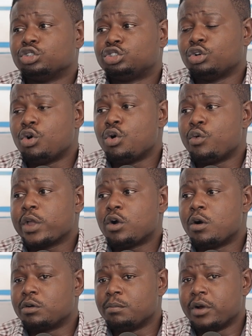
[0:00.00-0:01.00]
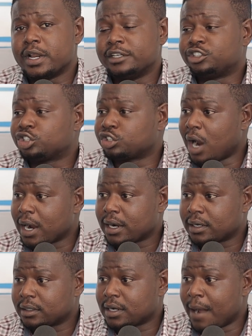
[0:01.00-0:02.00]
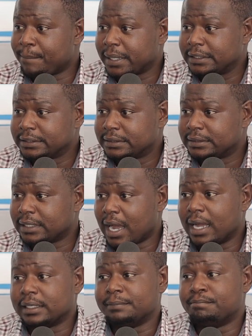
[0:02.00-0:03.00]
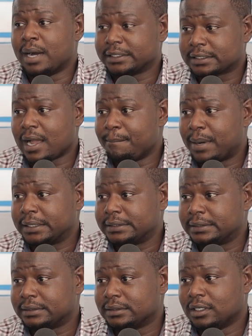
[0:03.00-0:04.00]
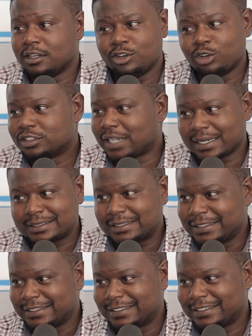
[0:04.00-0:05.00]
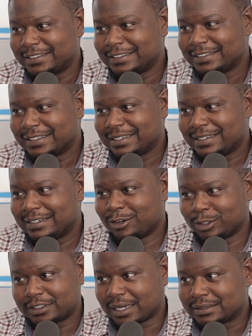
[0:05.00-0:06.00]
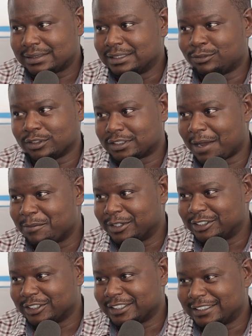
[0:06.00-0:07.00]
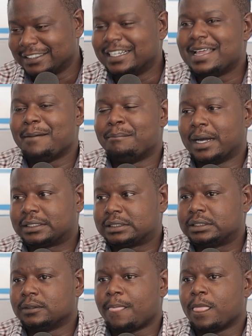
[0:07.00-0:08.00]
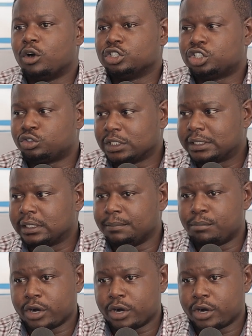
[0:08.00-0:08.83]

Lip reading: also we onboarded truck companies and bus companies, non-taxis for some reasons, but strictly